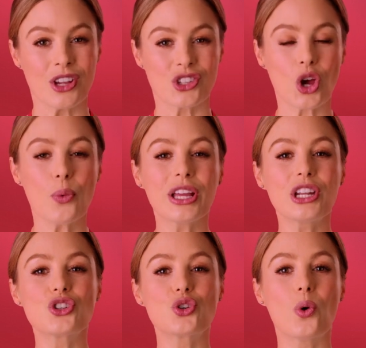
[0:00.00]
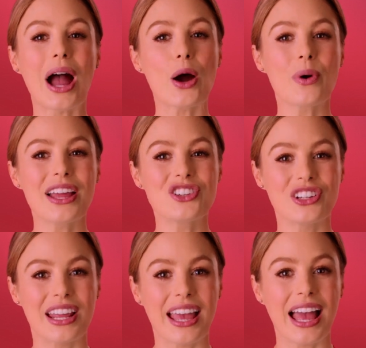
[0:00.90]
so we can ensure our
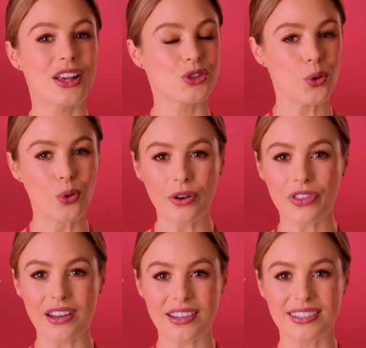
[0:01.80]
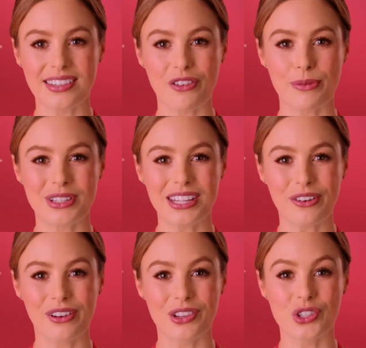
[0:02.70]
engineer has all of the necessary
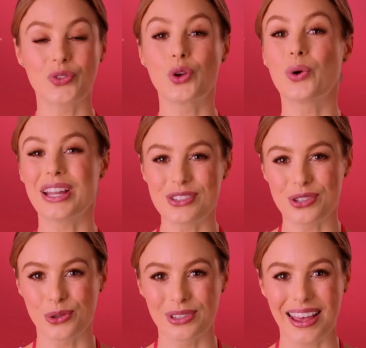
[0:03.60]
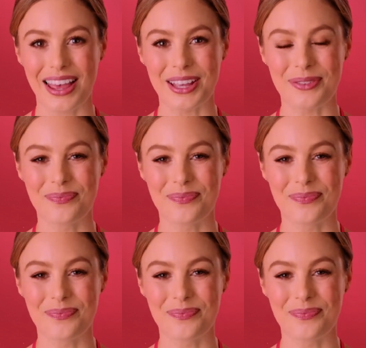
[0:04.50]
materials for your install day.